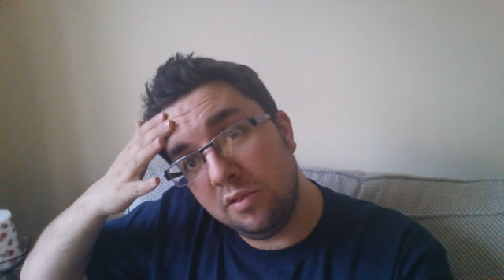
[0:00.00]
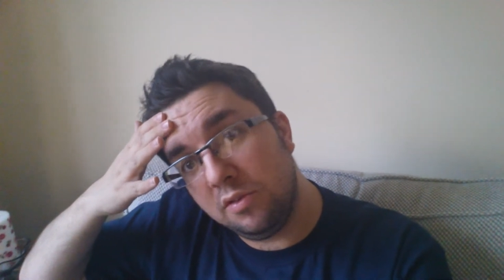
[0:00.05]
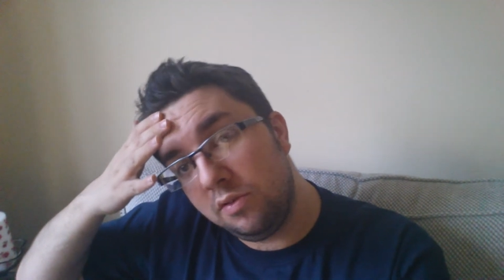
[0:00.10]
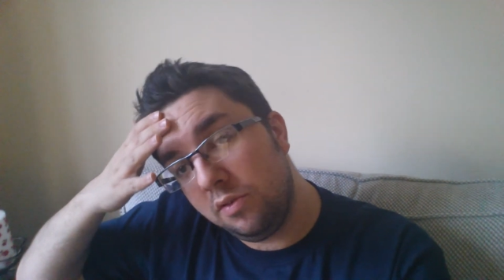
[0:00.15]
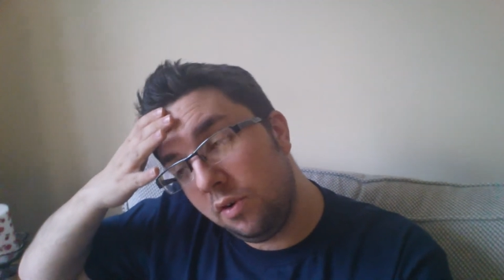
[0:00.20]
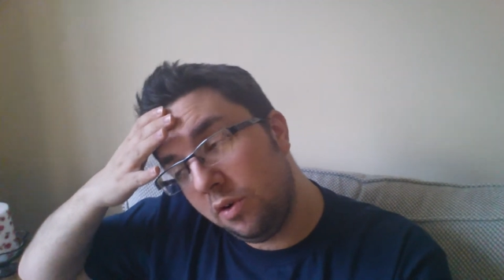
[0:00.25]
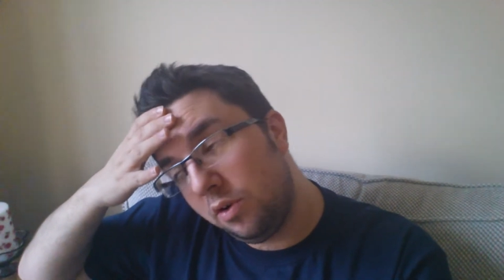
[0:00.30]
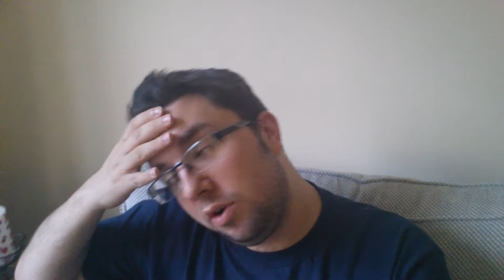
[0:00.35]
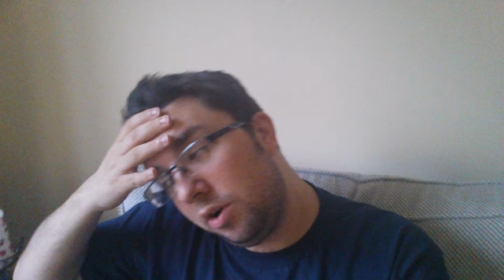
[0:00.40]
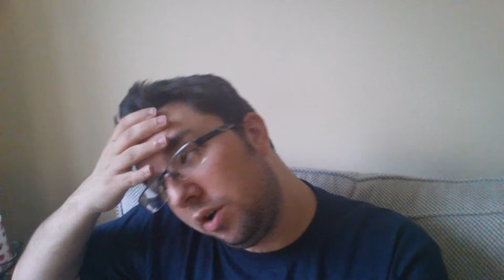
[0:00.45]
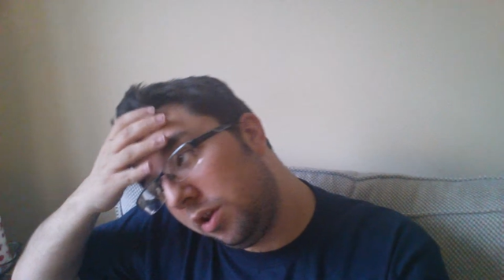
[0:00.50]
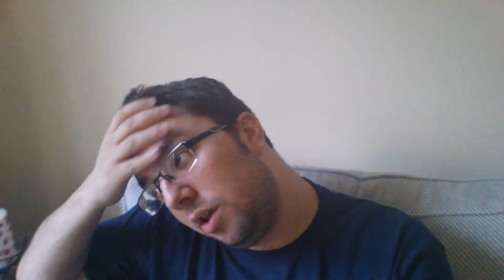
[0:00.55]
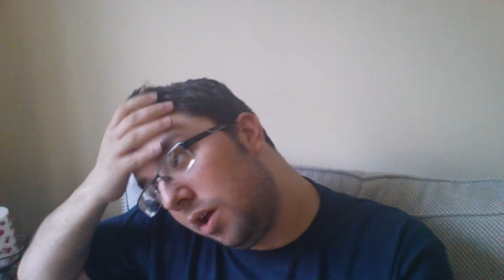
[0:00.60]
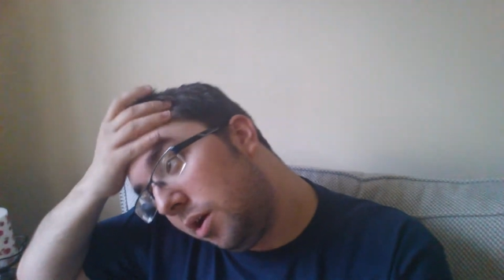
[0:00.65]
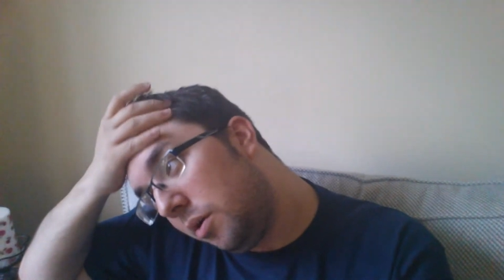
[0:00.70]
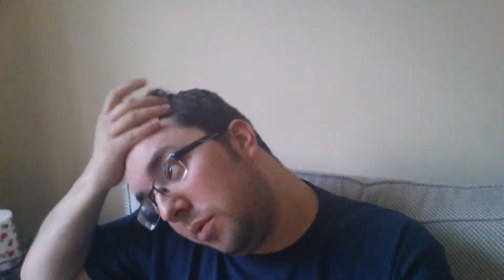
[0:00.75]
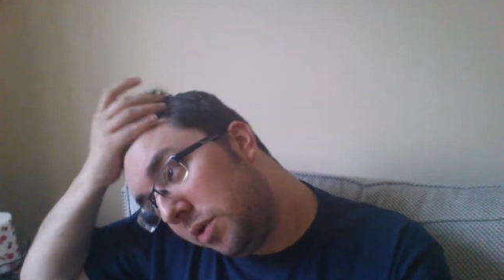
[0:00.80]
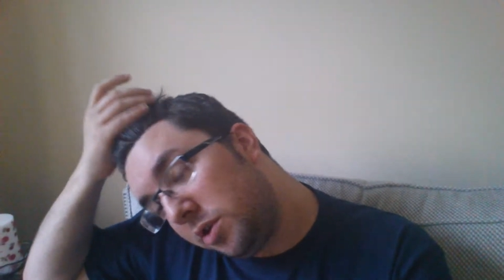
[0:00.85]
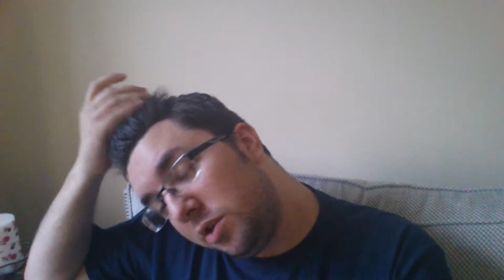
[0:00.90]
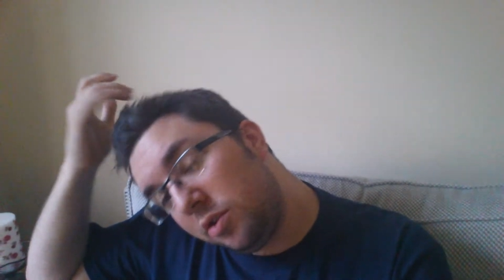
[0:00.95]
Florida
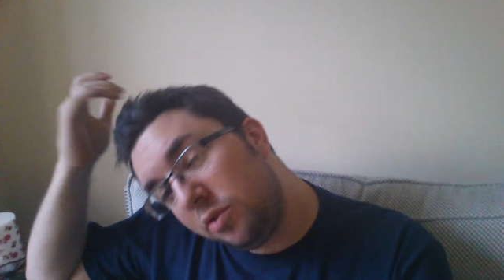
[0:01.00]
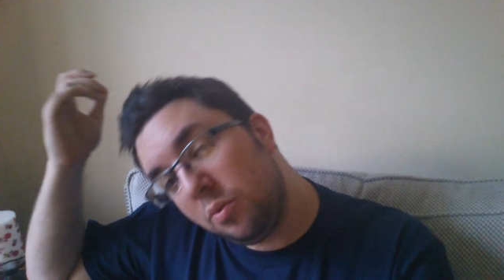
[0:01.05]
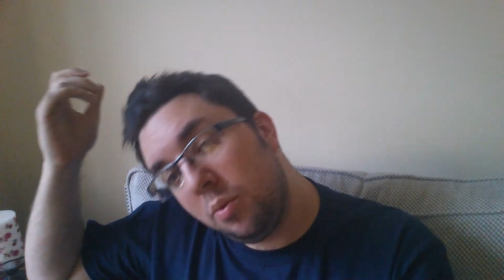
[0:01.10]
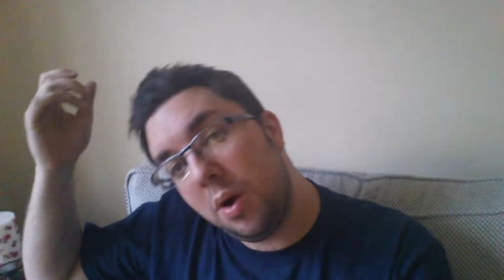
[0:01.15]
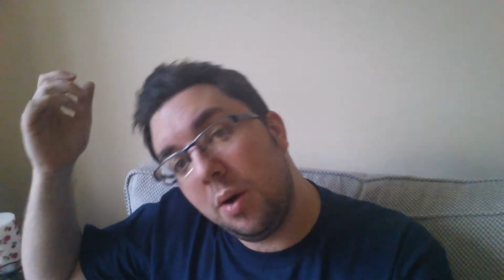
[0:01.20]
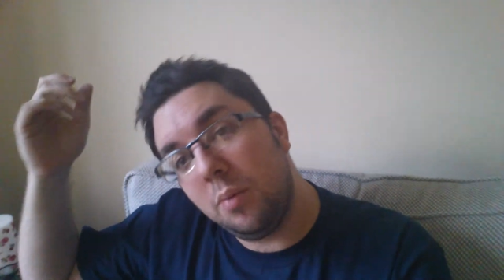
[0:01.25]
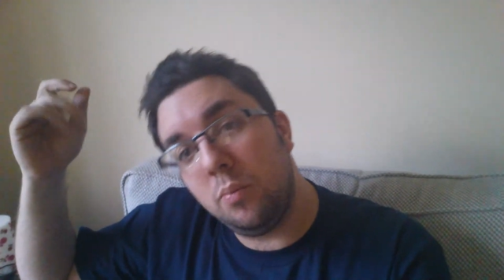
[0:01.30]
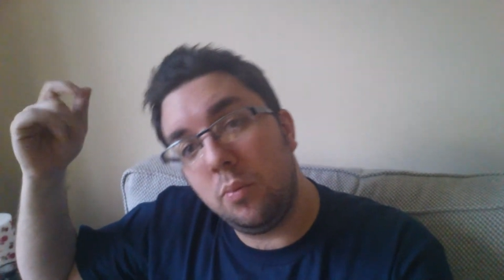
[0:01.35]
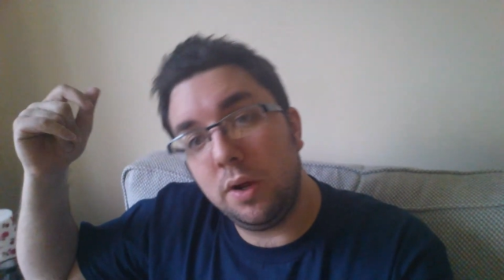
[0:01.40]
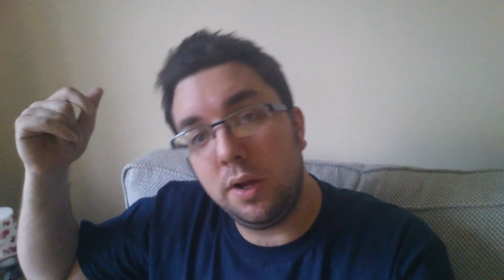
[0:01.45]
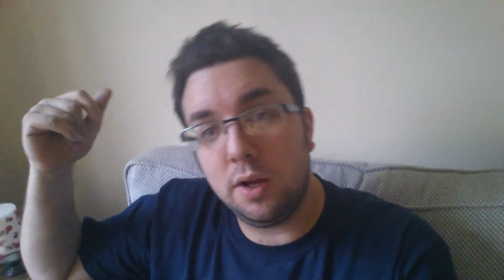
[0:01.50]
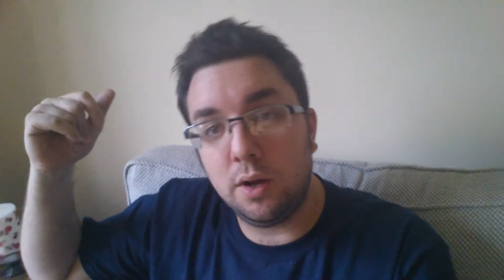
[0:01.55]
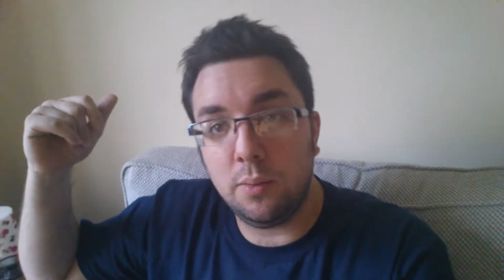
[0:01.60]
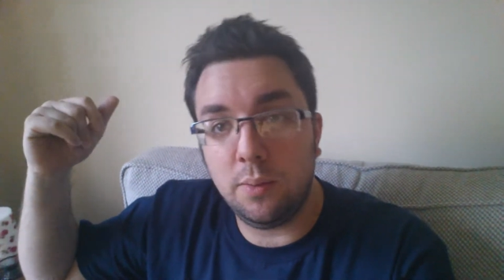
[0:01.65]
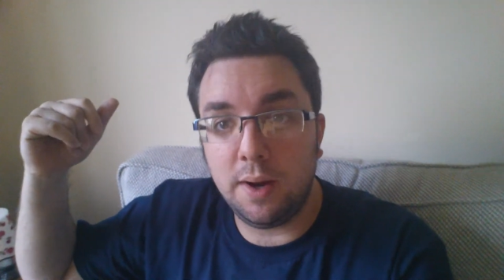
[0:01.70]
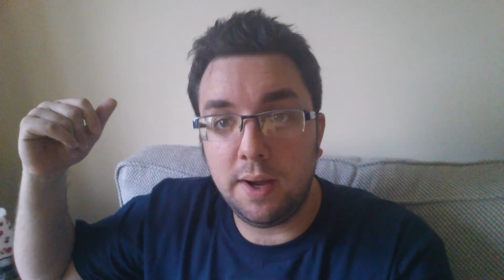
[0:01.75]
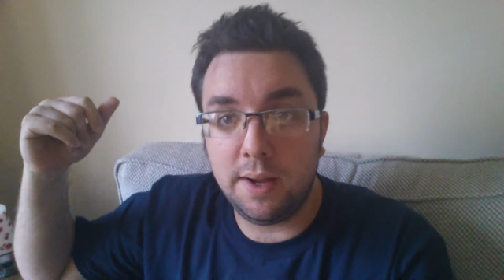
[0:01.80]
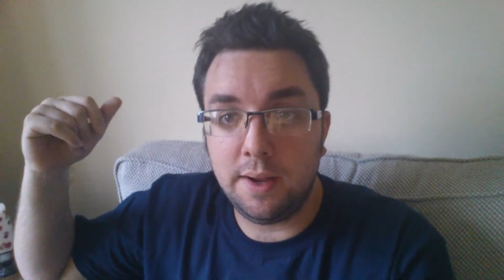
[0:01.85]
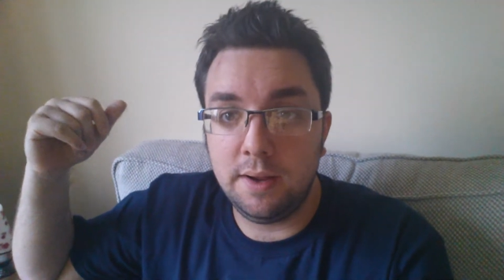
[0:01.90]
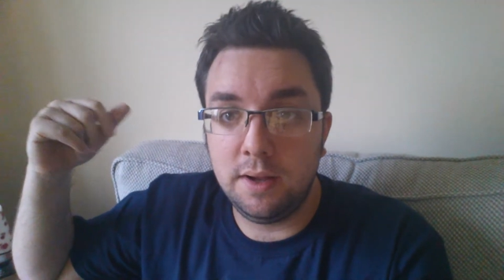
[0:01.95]
though, which is one week
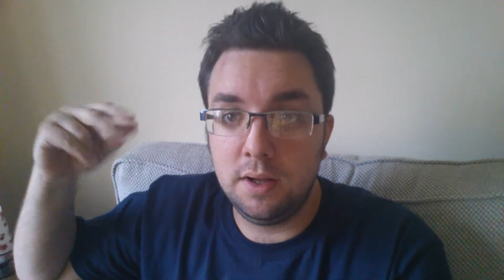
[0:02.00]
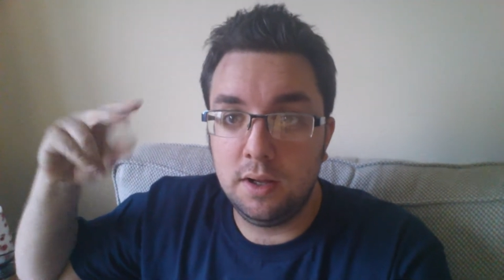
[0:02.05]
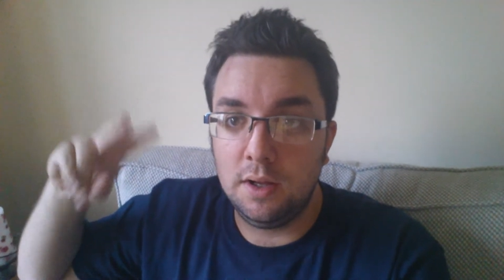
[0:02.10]
away.